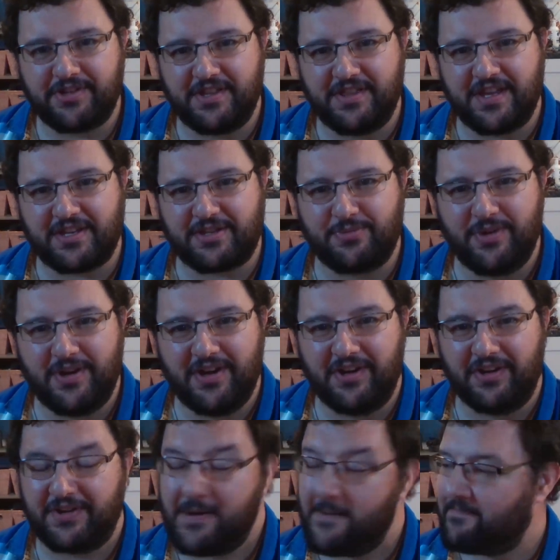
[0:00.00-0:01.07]
in this
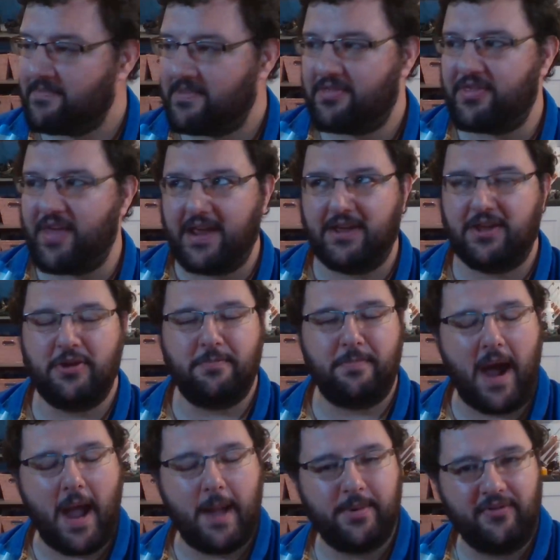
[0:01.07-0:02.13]
world. Thank you,
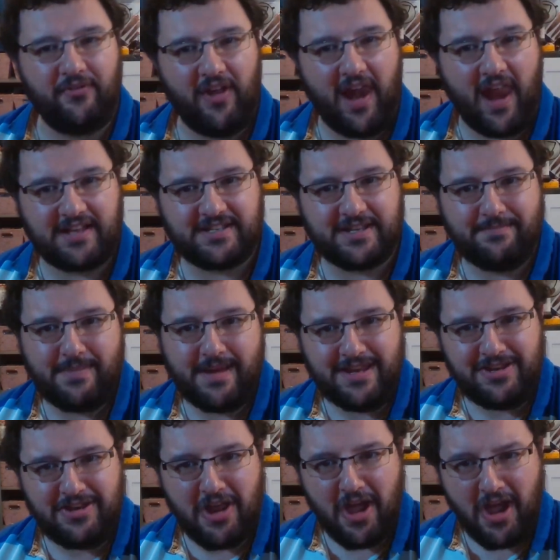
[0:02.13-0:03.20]
Bible, for letting me
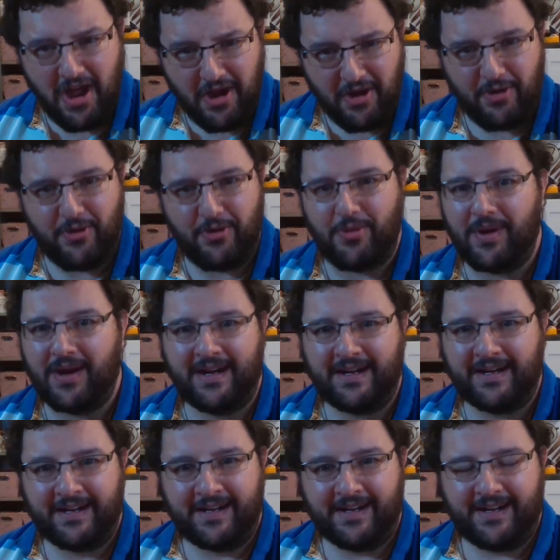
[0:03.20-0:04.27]
know.
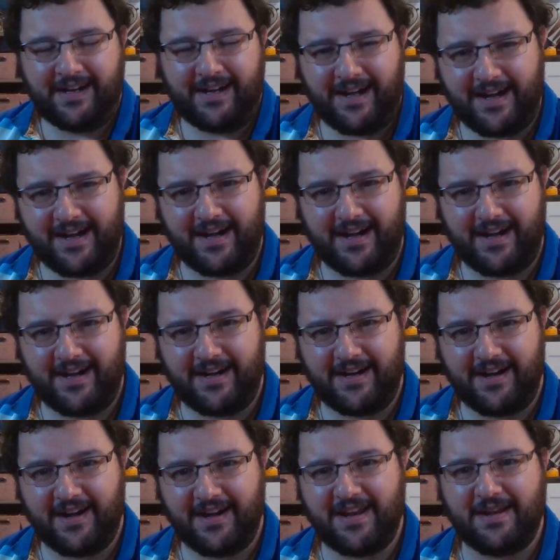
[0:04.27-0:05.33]
Oh,
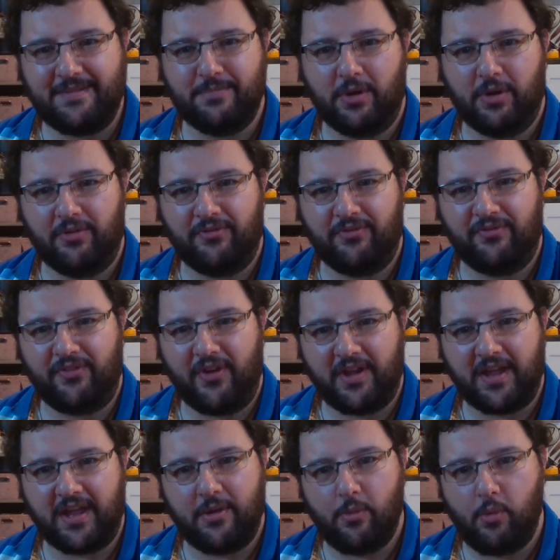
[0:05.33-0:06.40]
I need more
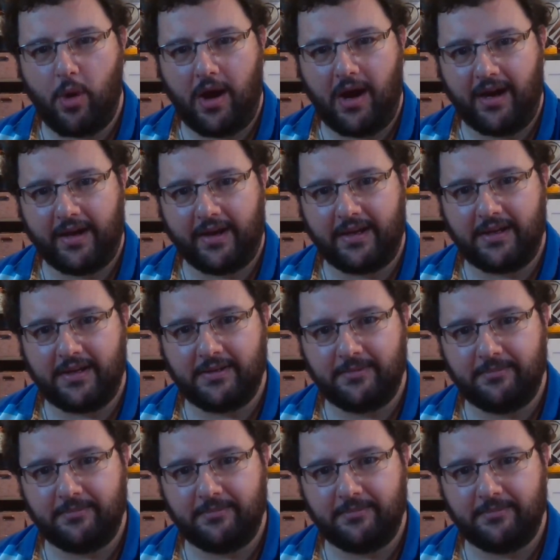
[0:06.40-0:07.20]
fucking wine.